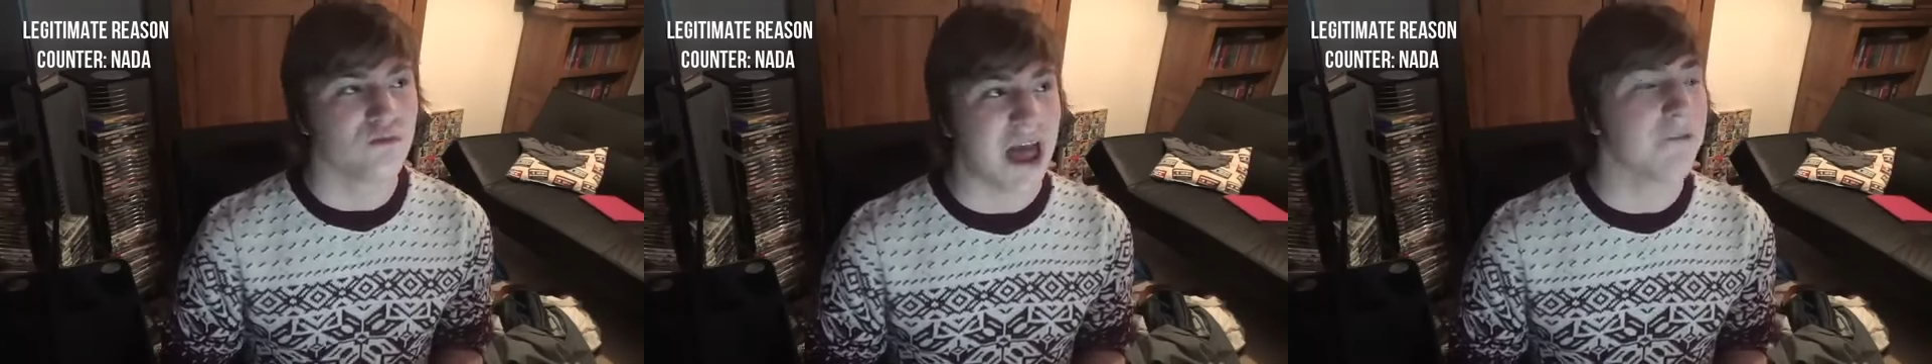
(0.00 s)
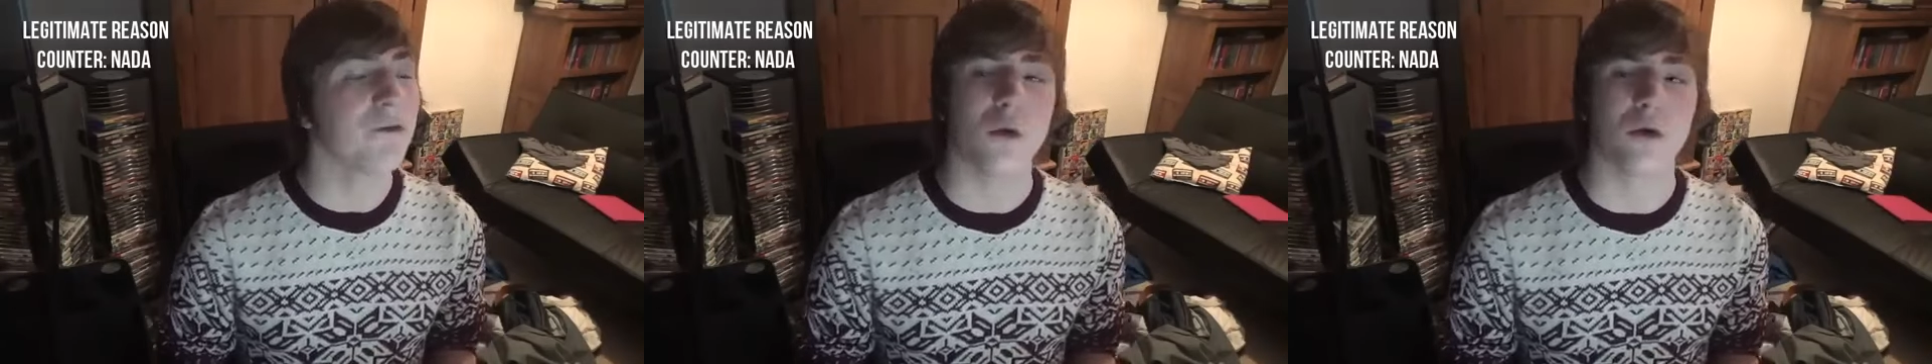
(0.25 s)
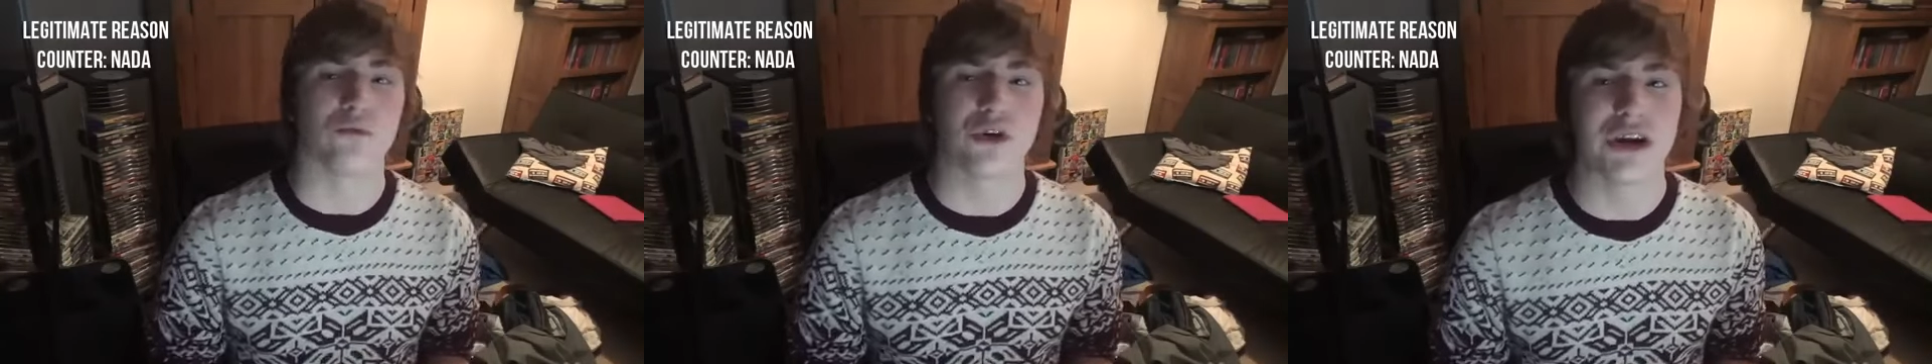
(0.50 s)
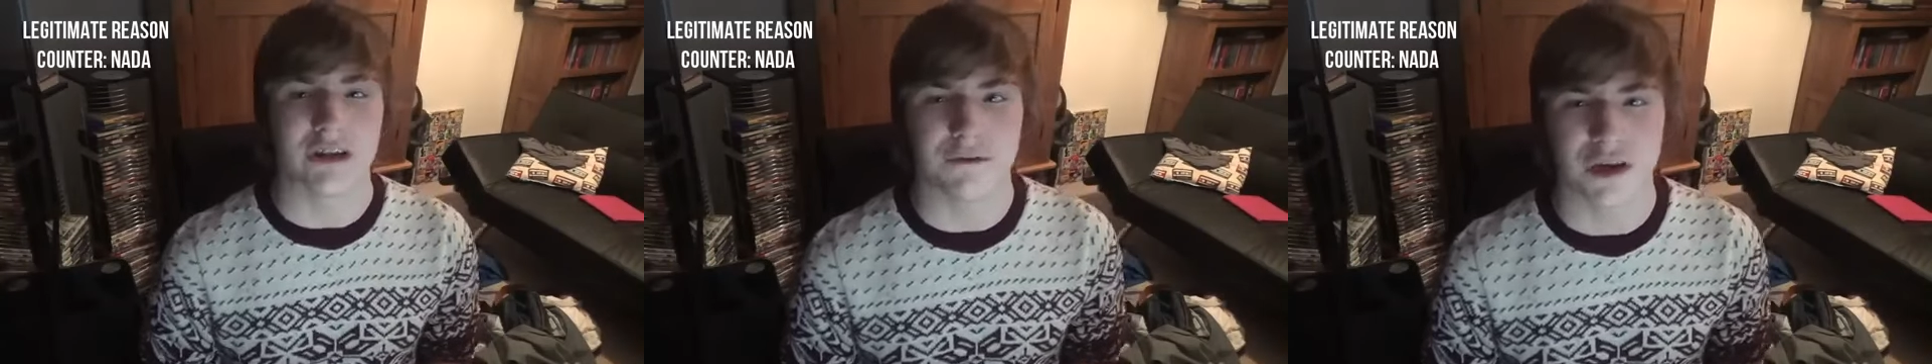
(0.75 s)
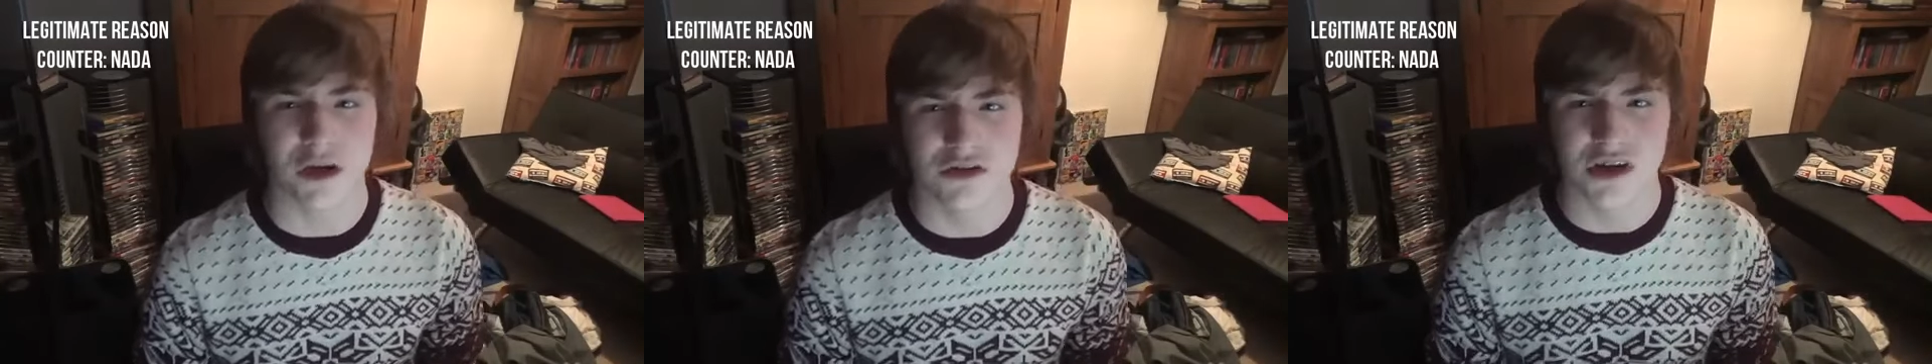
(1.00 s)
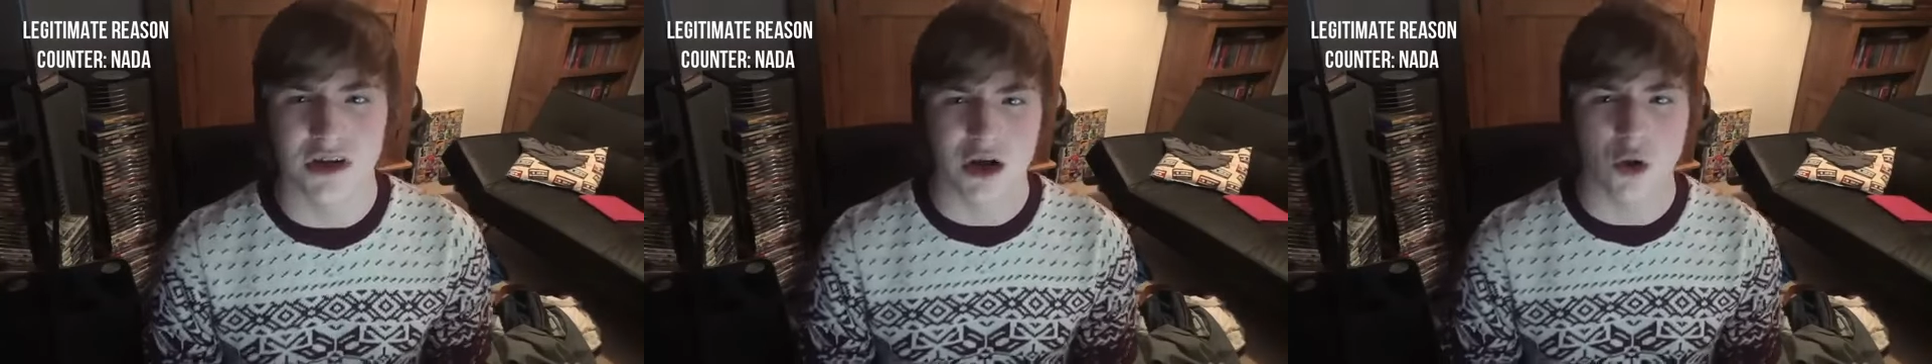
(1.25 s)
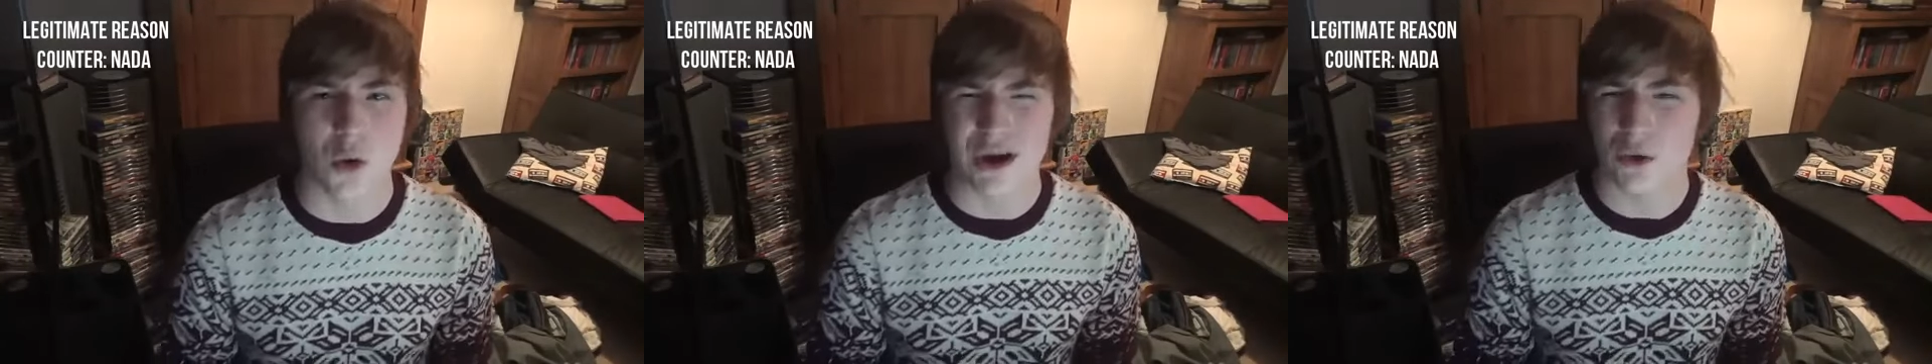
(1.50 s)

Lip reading: everyone, really, for you to equate